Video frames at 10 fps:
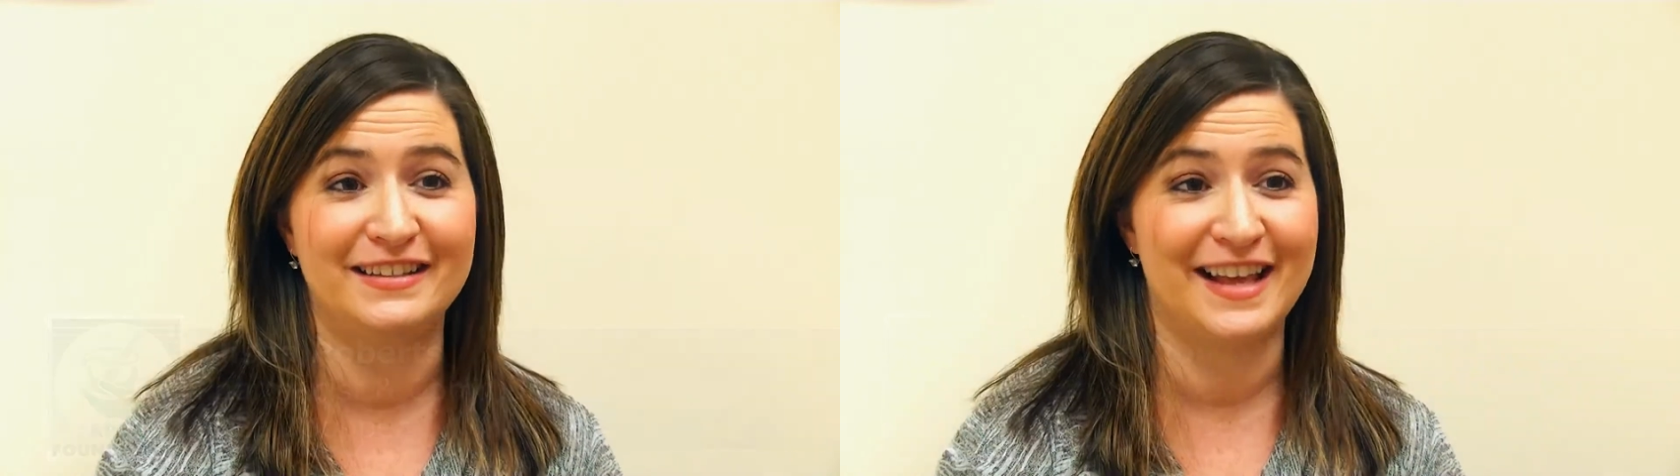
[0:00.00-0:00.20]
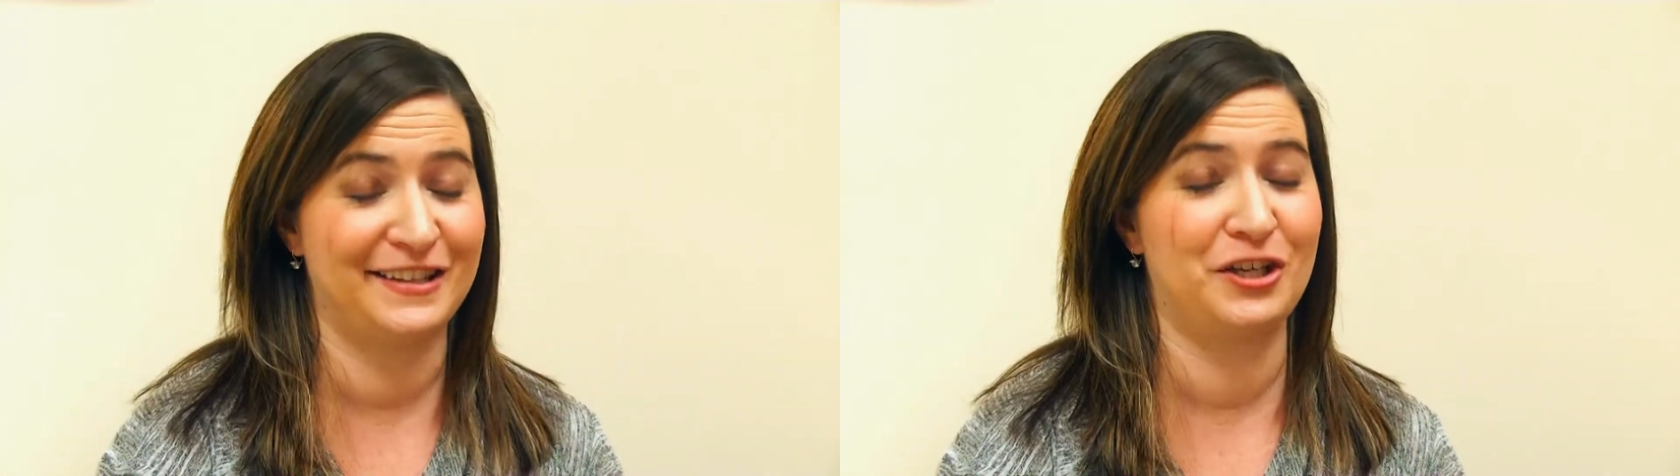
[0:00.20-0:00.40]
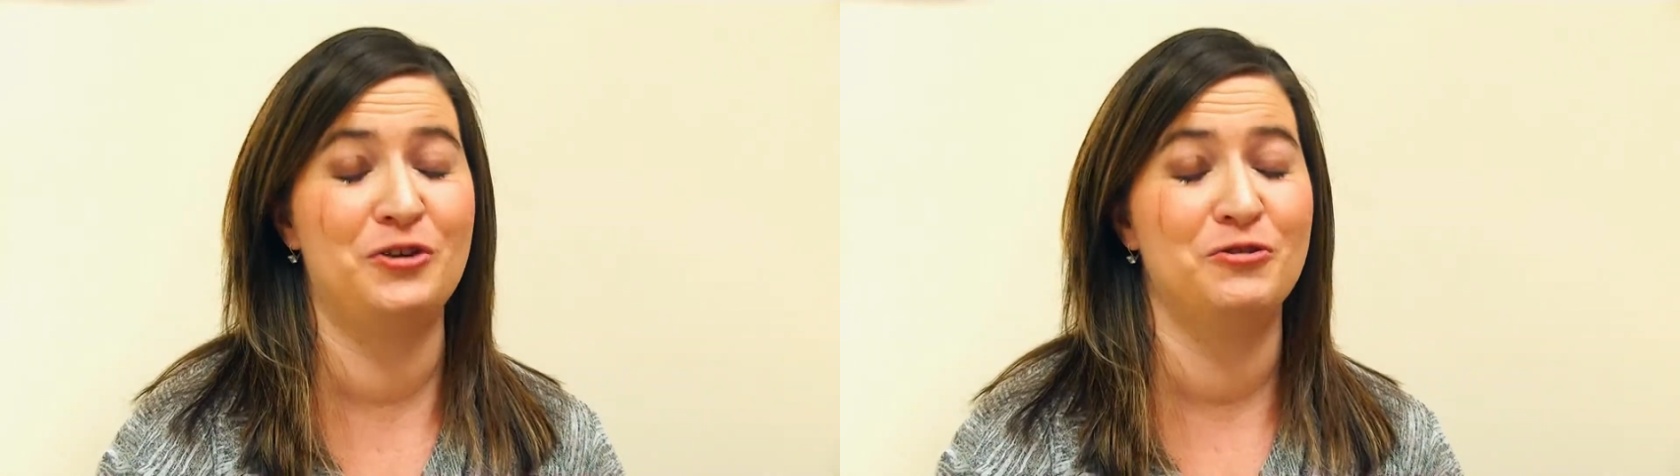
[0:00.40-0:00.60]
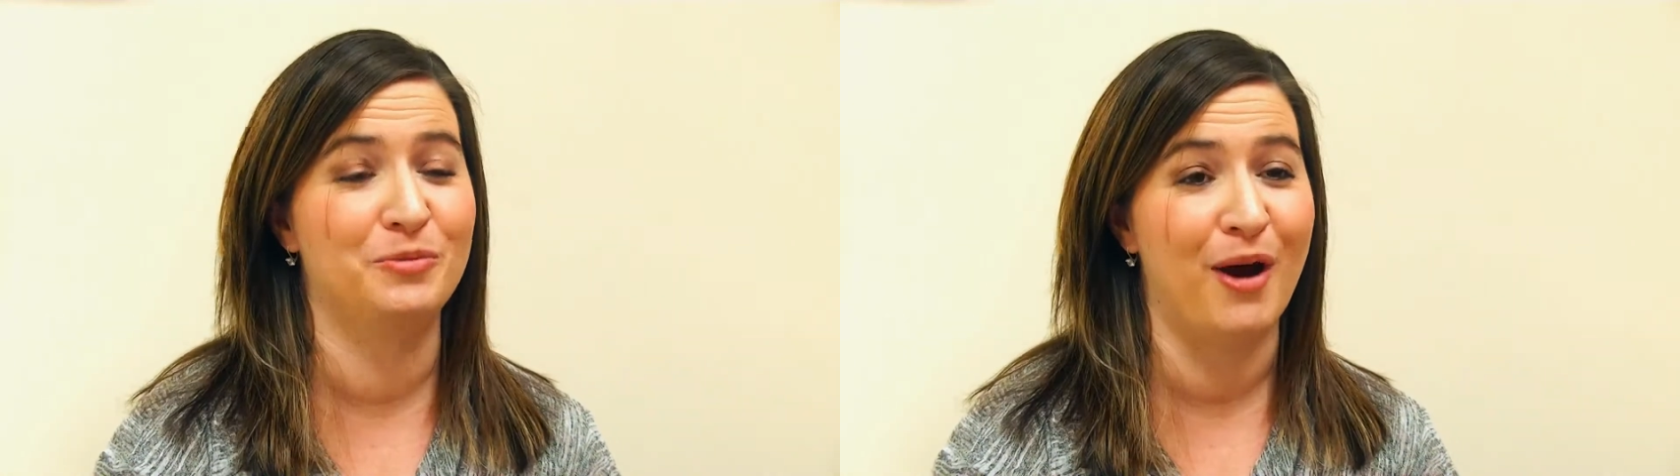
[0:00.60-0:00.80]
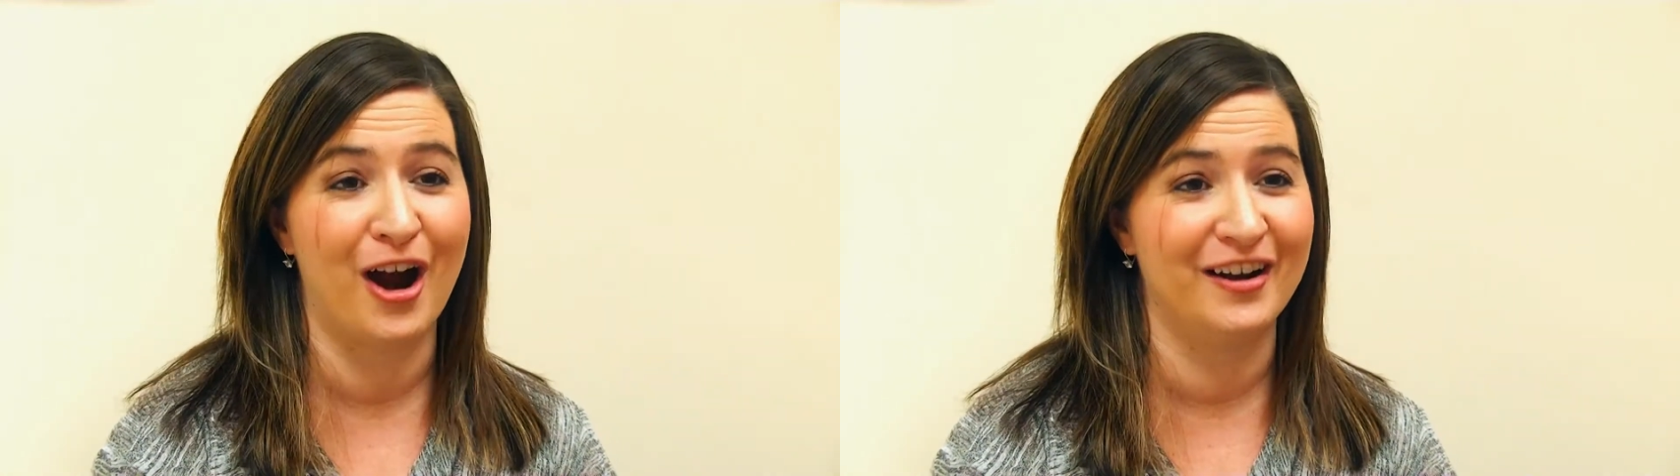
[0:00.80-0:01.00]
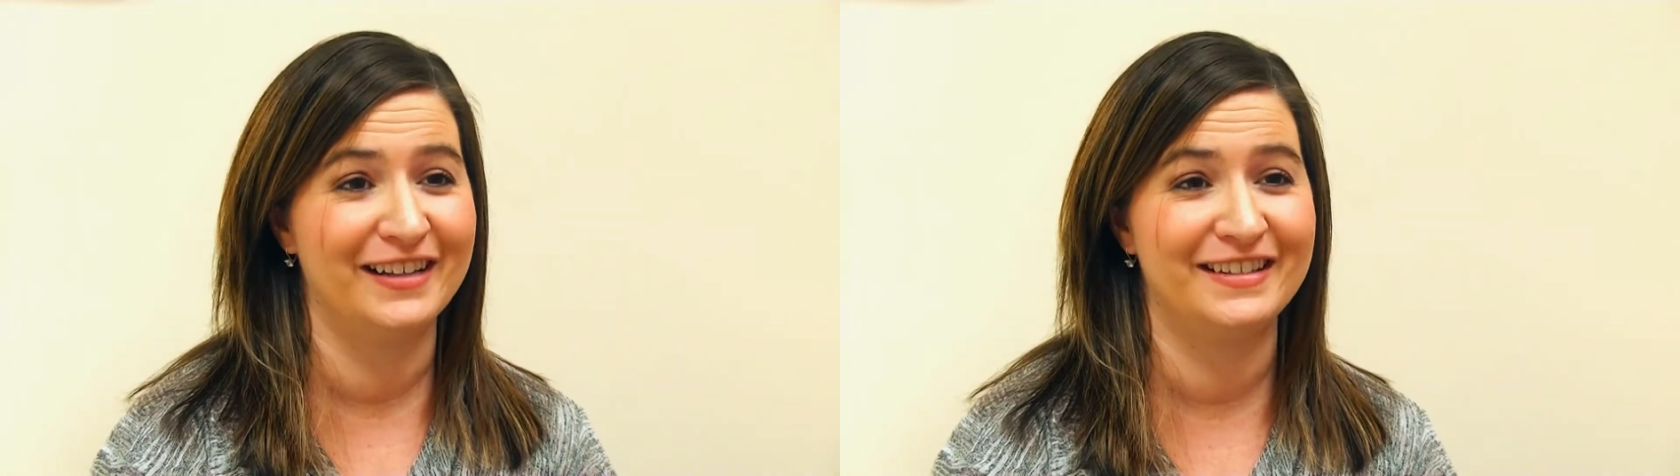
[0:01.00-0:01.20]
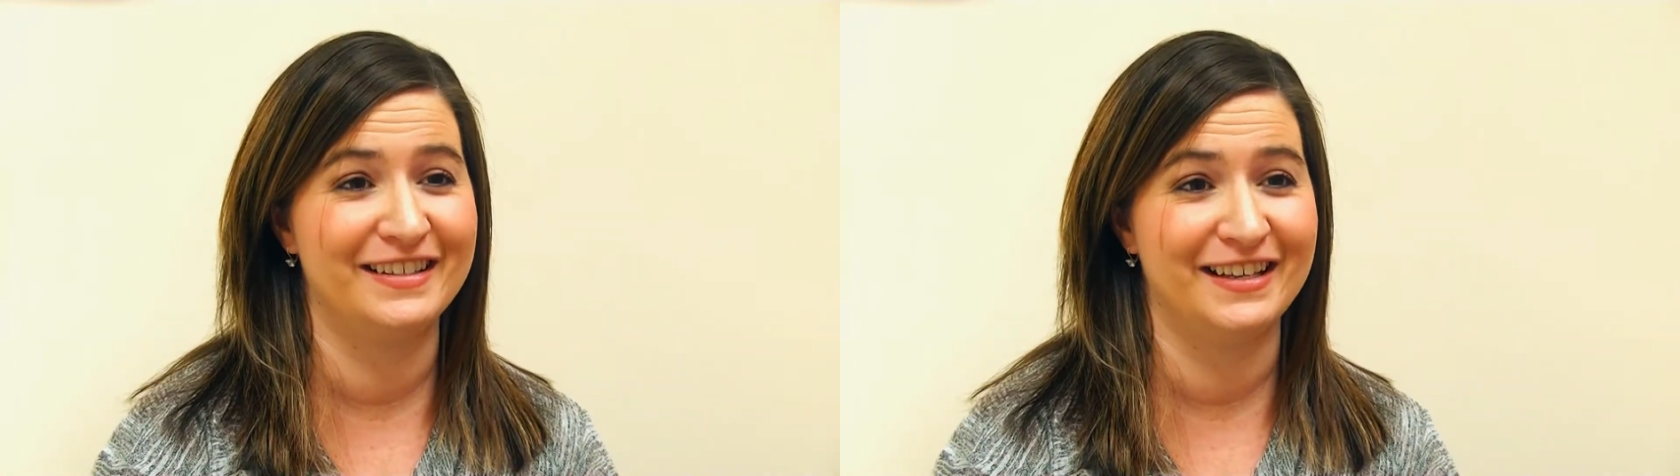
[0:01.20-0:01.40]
that's a huge part.